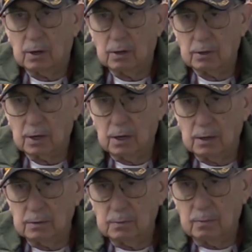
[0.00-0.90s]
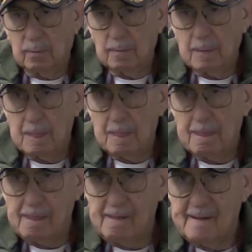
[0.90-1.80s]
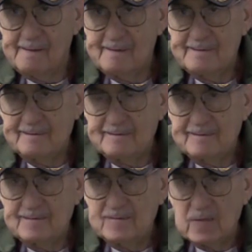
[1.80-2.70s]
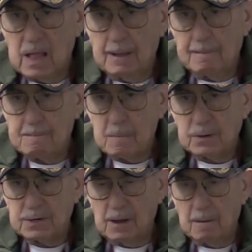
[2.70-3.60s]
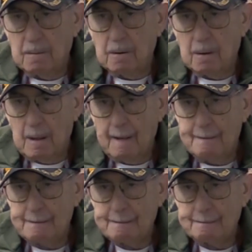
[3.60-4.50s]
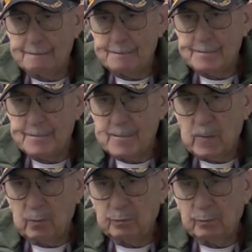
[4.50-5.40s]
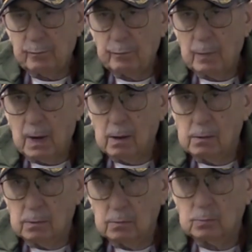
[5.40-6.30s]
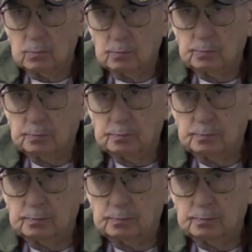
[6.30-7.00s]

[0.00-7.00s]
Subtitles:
I was just at a funeral with an honor guard. It was it's special.